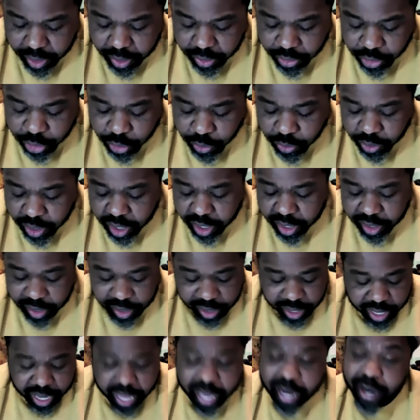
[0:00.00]
Too young,
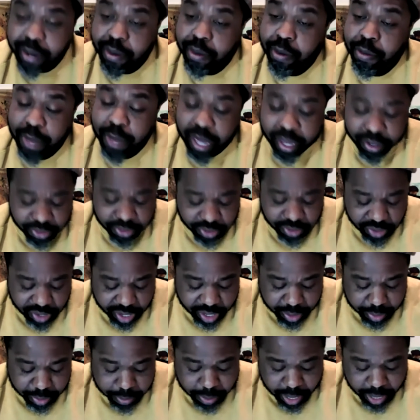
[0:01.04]
he had an
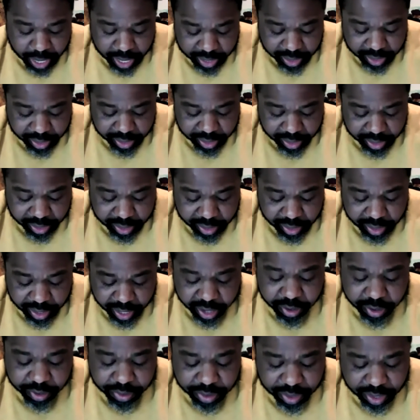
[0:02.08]
emaciated body,
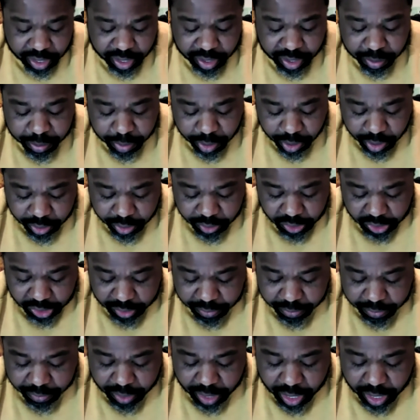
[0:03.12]
hair thin and balding,